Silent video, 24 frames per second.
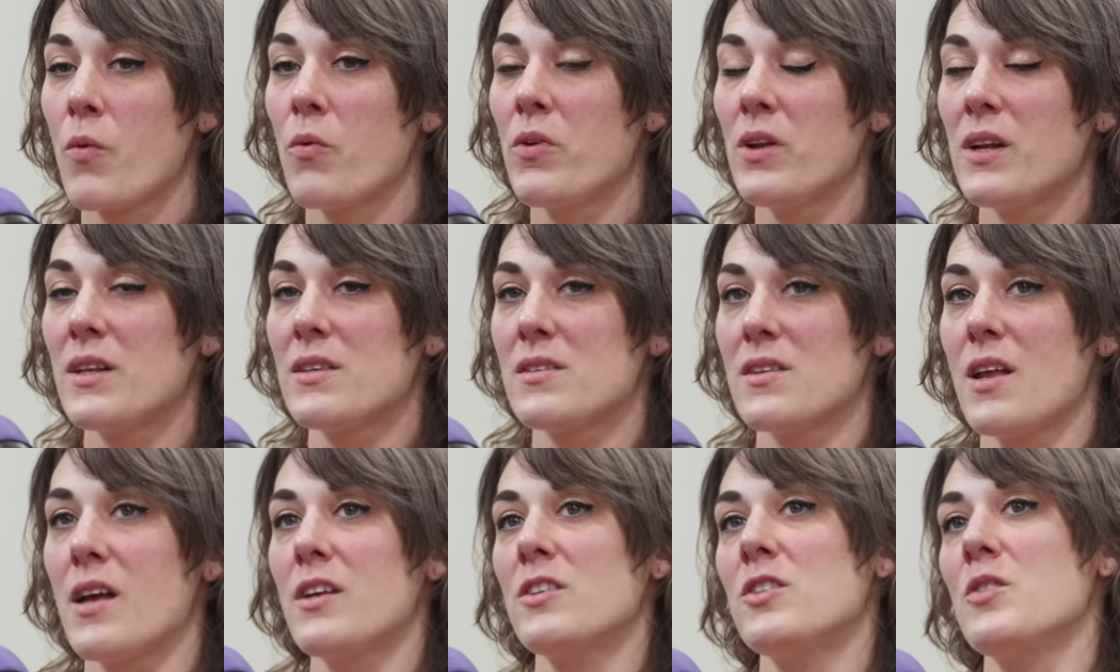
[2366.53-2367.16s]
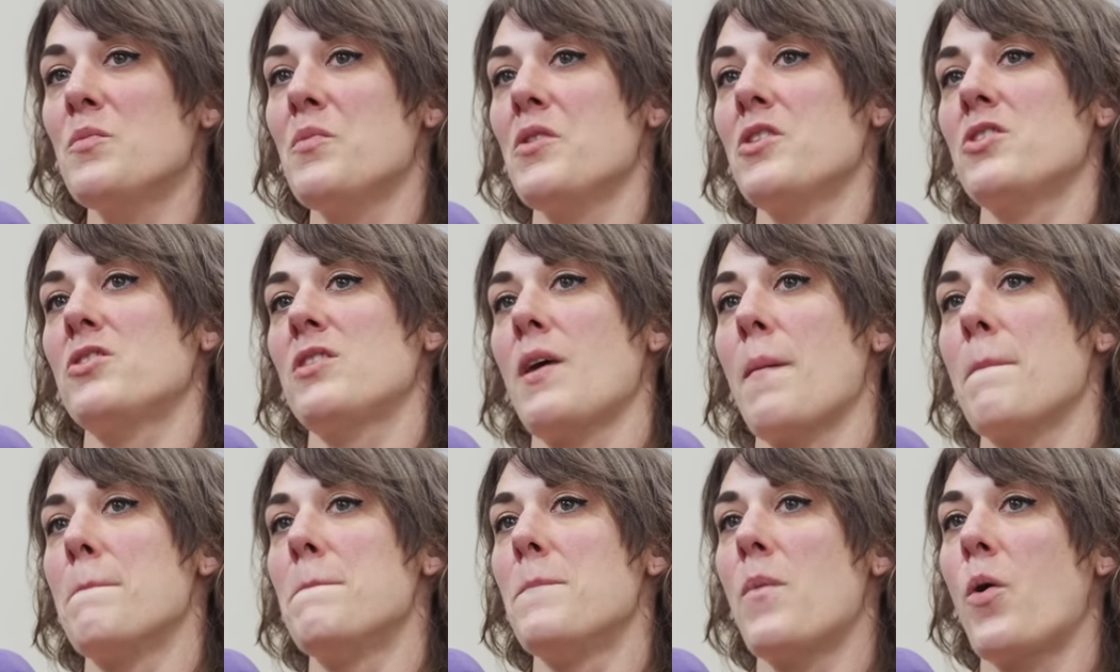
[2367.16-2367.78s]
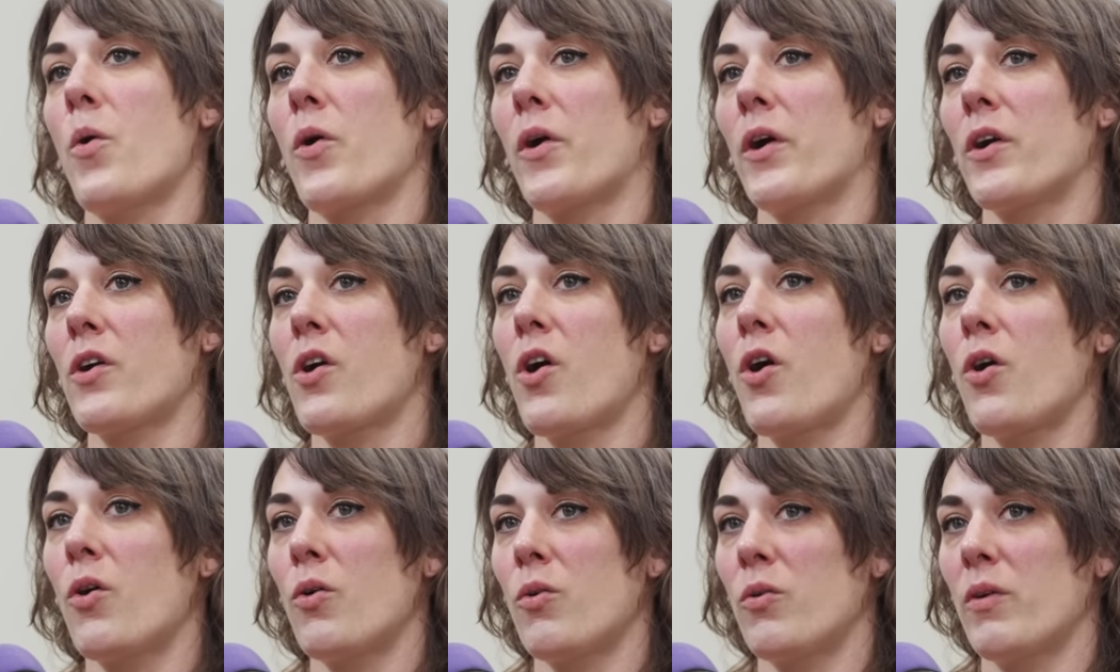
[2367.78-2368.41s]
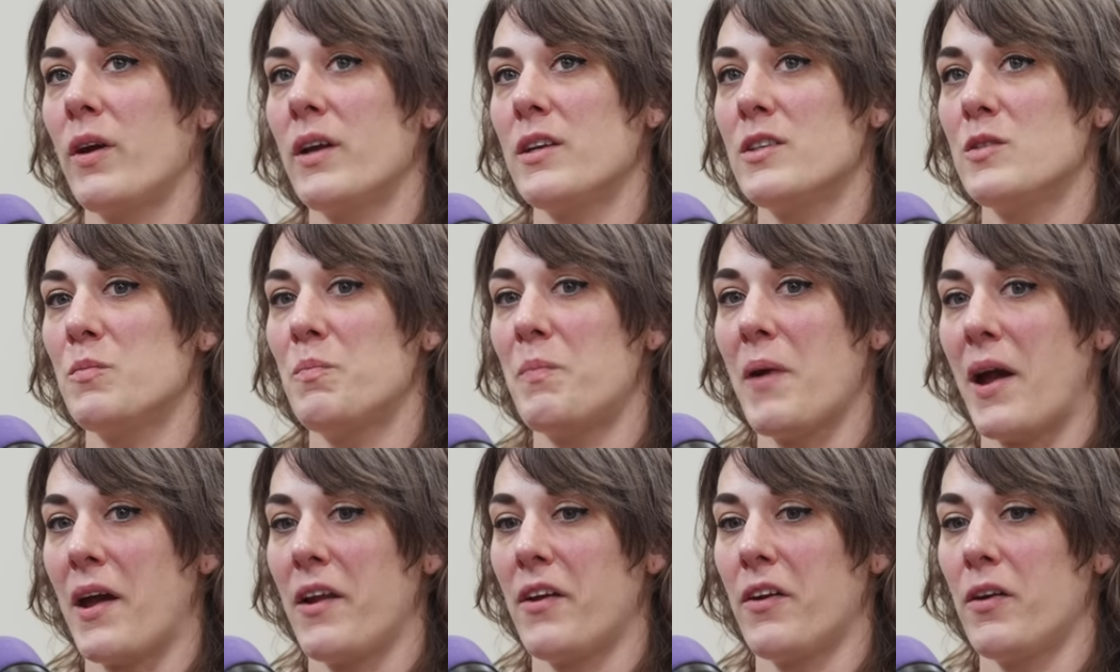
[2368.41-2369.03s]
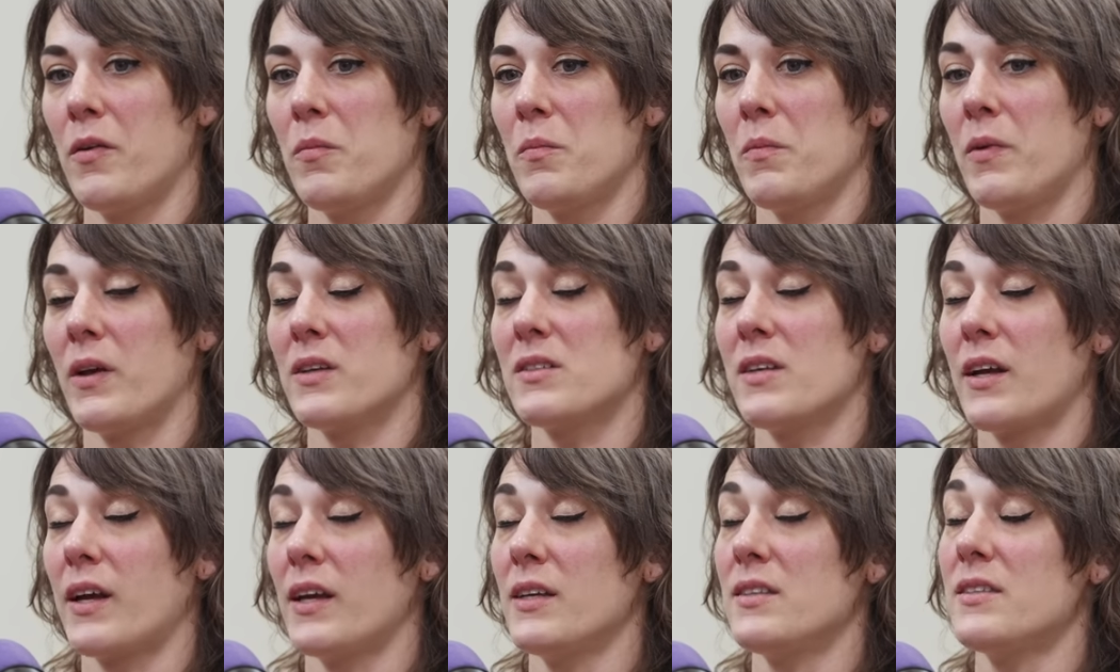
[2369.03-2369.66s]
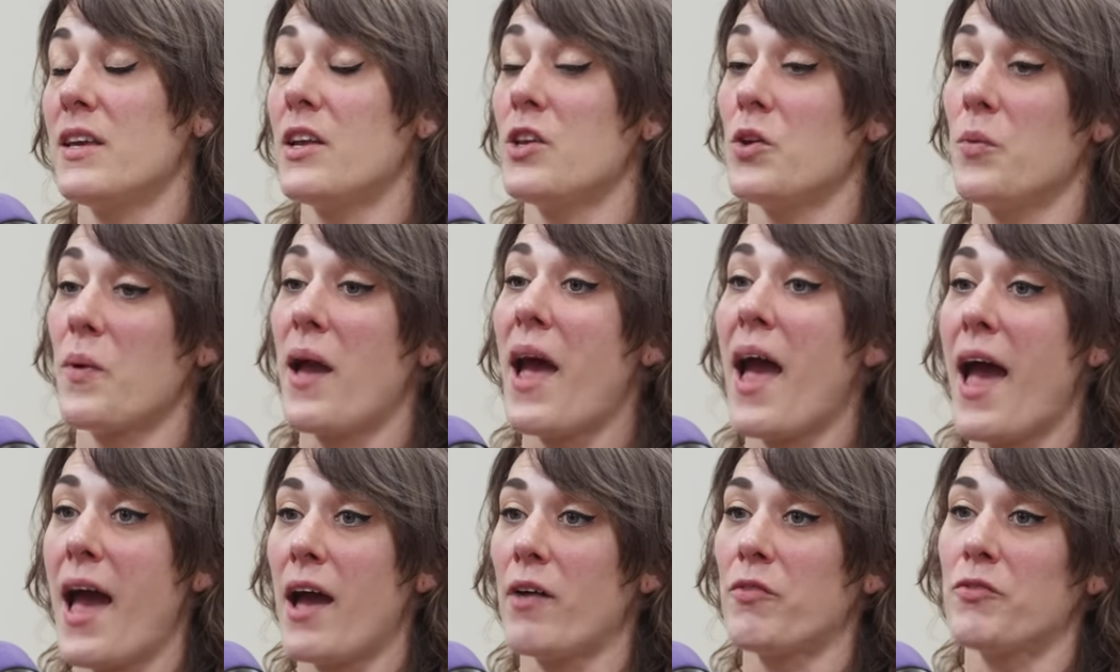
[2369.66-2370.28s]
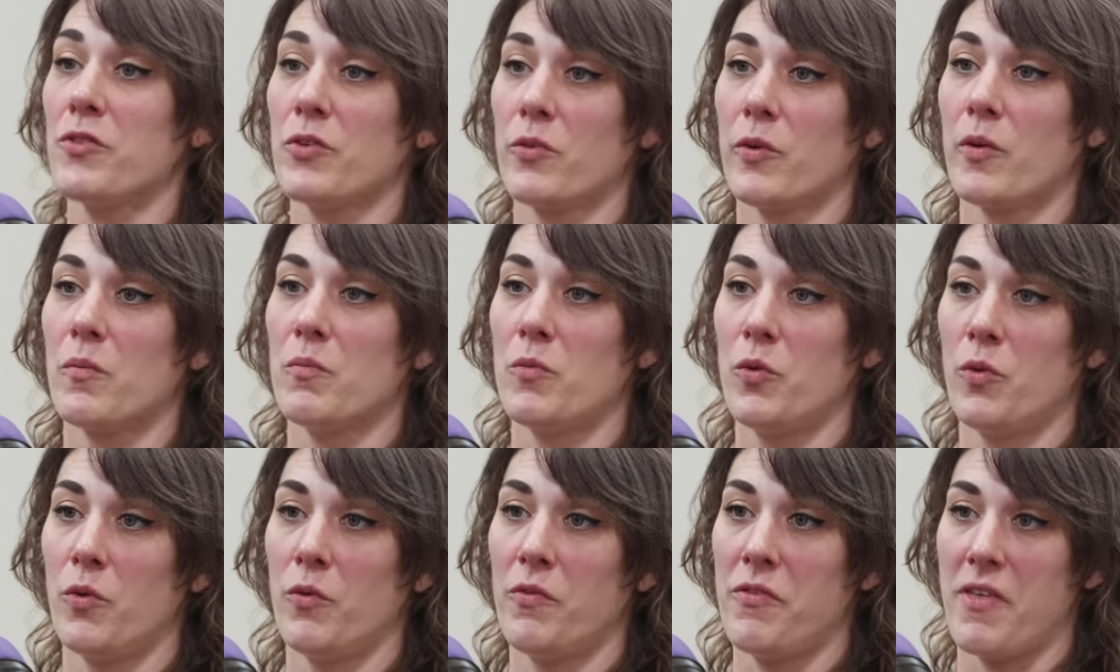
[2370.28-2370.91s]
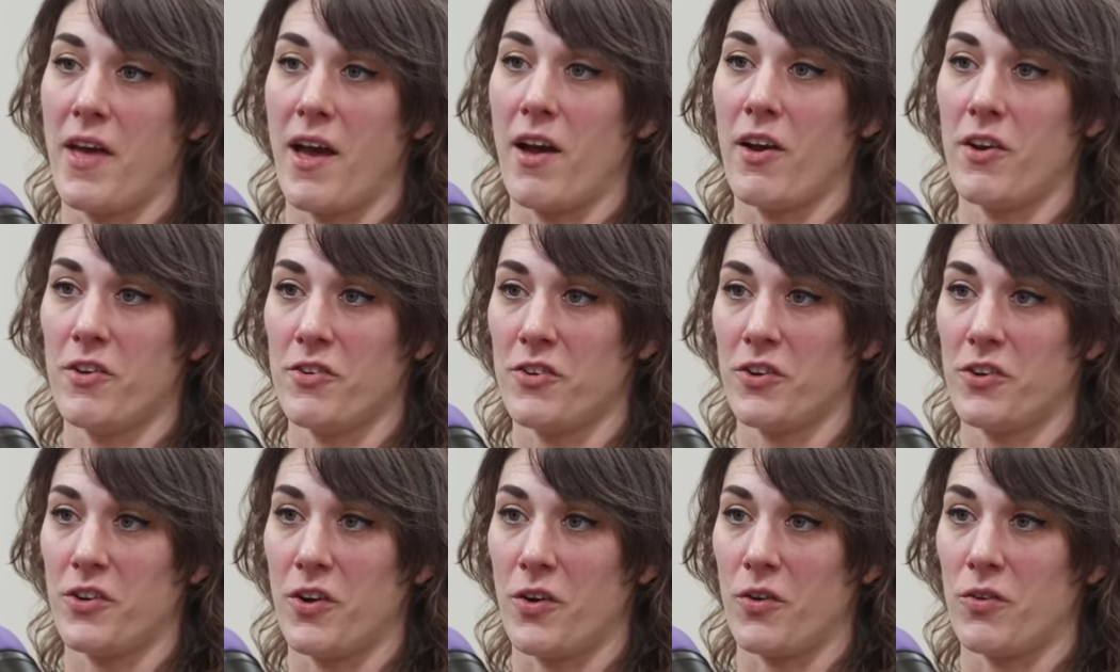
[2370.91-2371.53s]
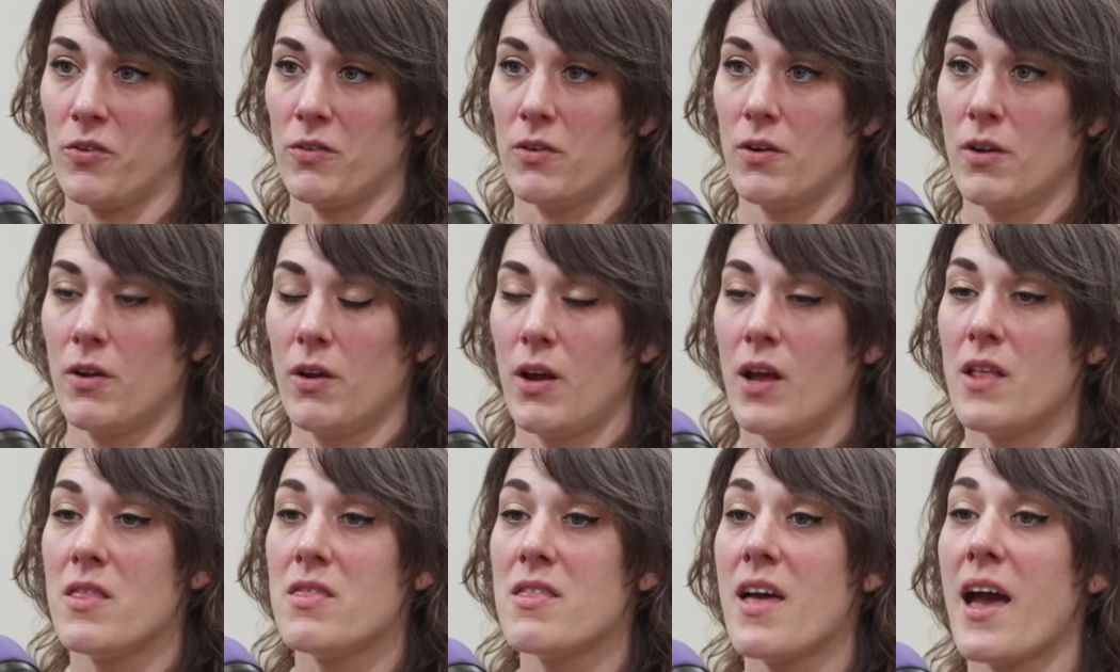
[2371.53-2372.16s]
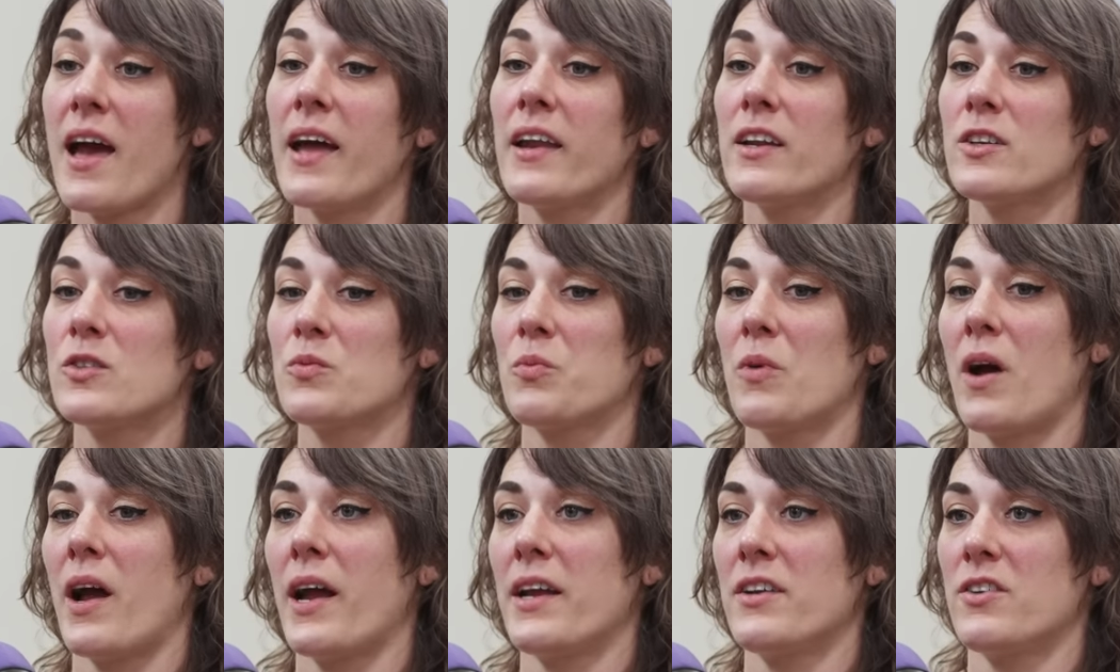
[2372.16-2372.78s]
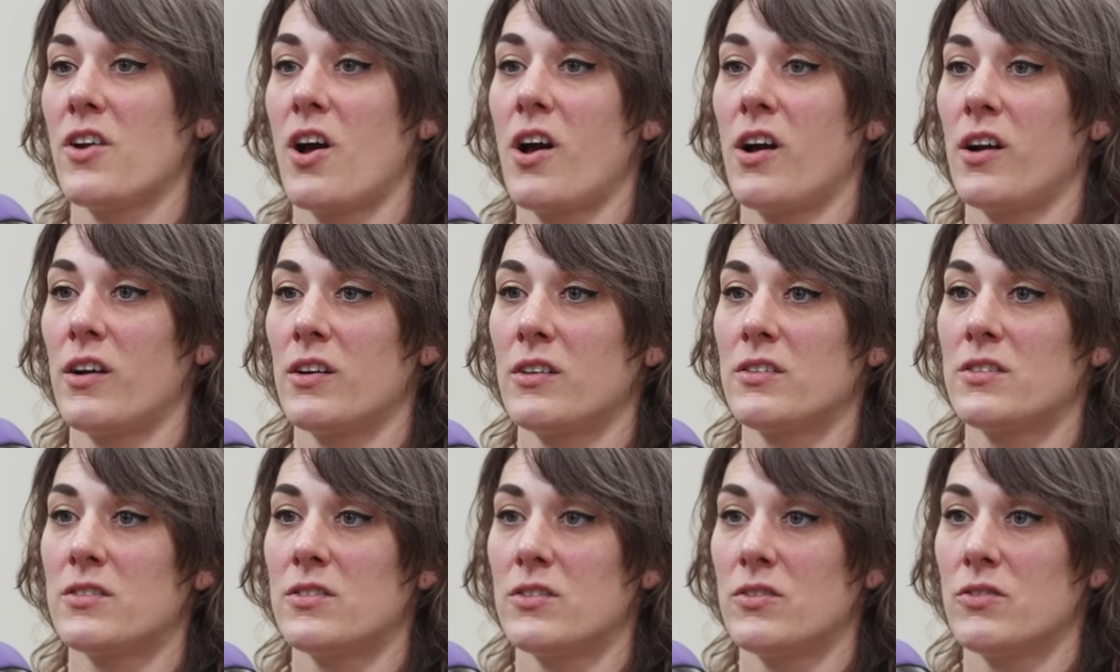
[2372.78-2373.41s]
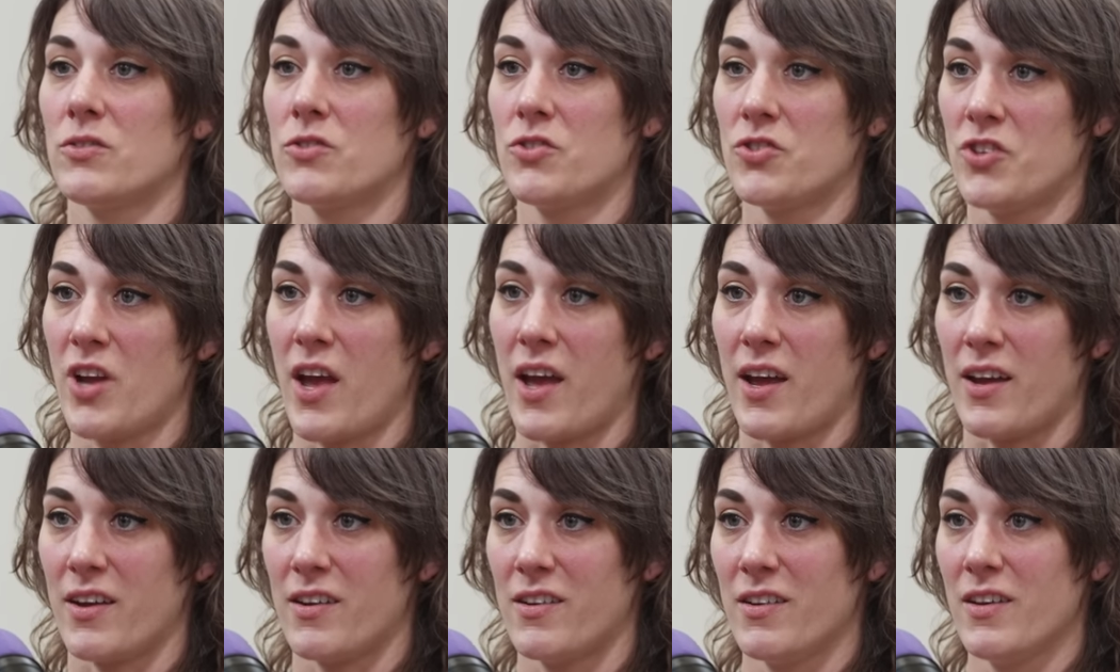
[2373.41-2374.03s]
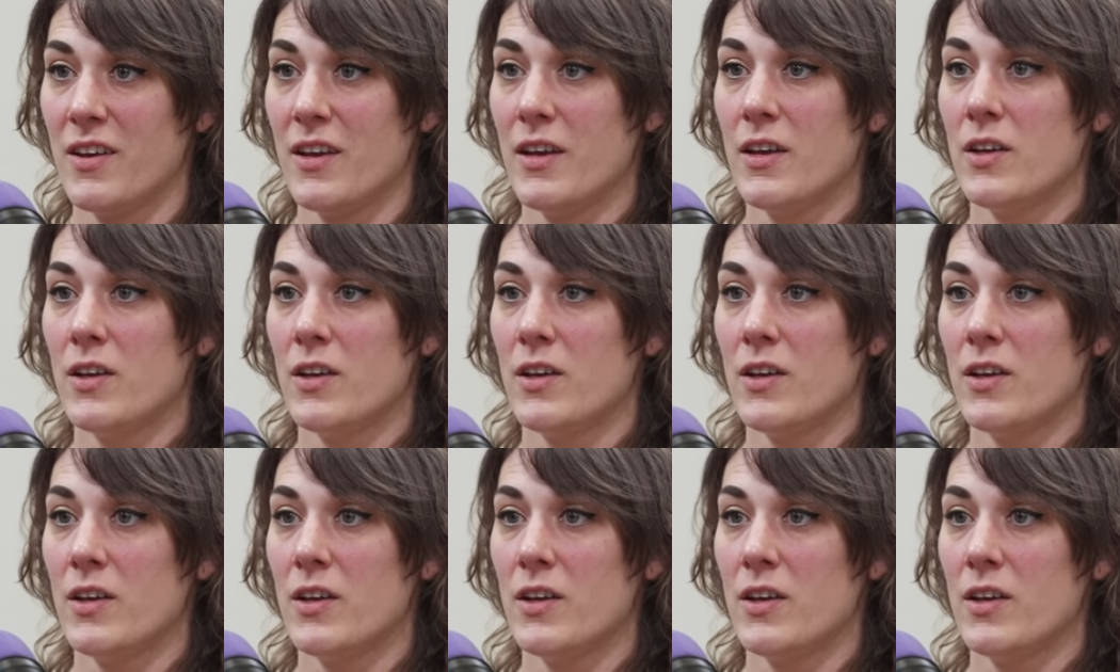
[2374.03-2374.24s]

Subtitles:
Well, and it's not so much that more coat is better, because like I said, you have to remove that undercoat. And that is why dogs shed.